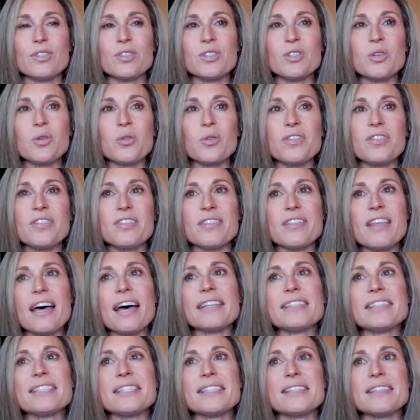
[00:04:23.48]
So
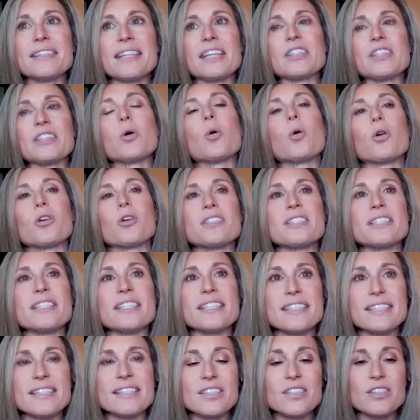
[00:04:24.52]
that's
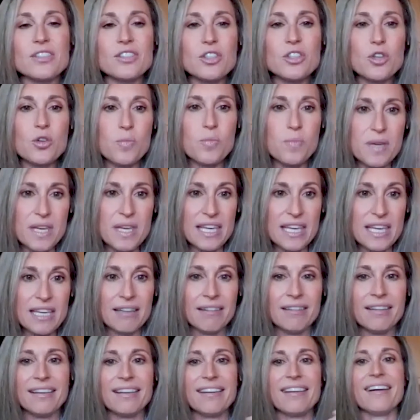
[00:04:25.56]
horses to
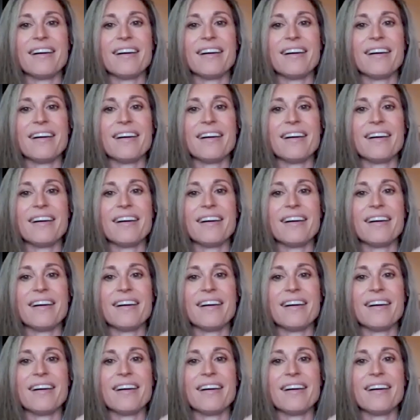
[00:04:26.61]
me.